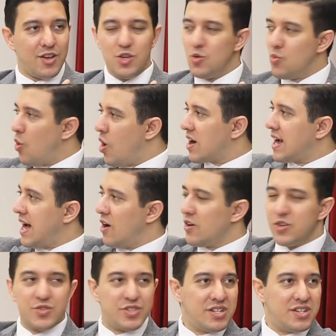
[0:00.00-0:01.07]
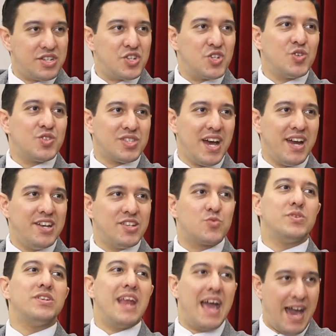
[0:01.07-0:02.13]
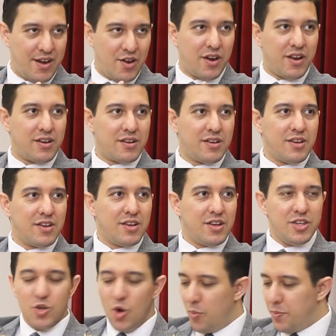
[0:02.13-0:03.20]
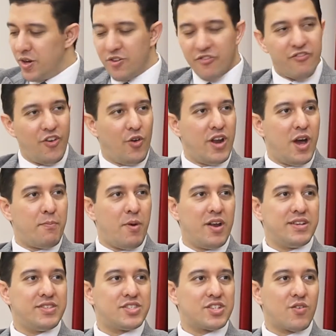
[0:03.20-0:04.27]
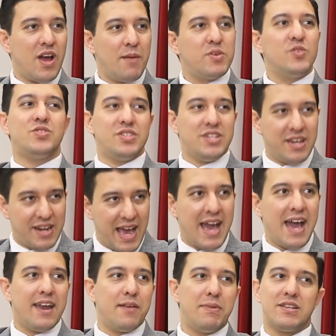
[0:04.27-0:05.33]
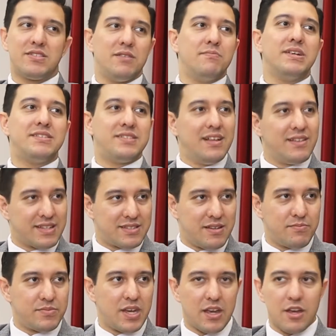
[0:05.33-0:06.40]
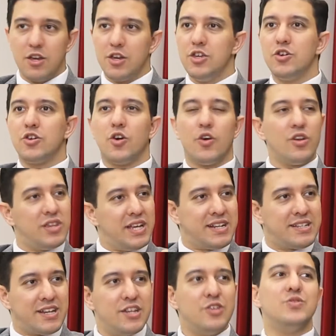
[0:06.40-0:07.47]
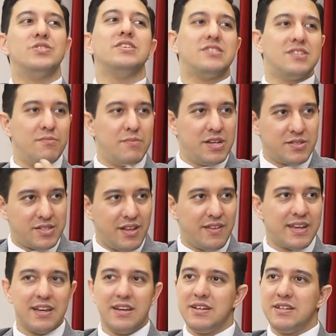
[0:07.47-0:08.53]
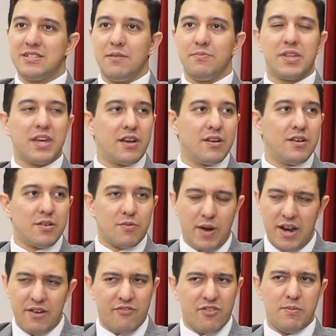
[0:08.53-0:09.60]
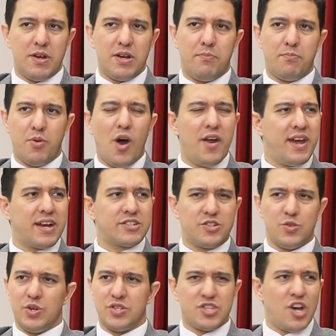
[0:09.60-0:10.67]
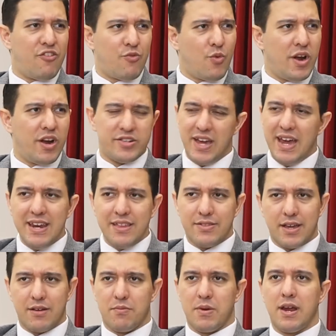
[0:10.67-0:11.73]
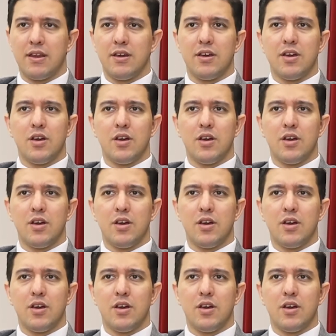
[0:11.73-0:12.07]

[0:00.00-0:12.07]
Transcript: You walk out, you see a digital signage with an ad on it. Yeah. You open your phone up on Instagram, you see an ad about somebody selling something. You go to LinkedIn, you see somebody selling something, right? From a product to a software to anything, right?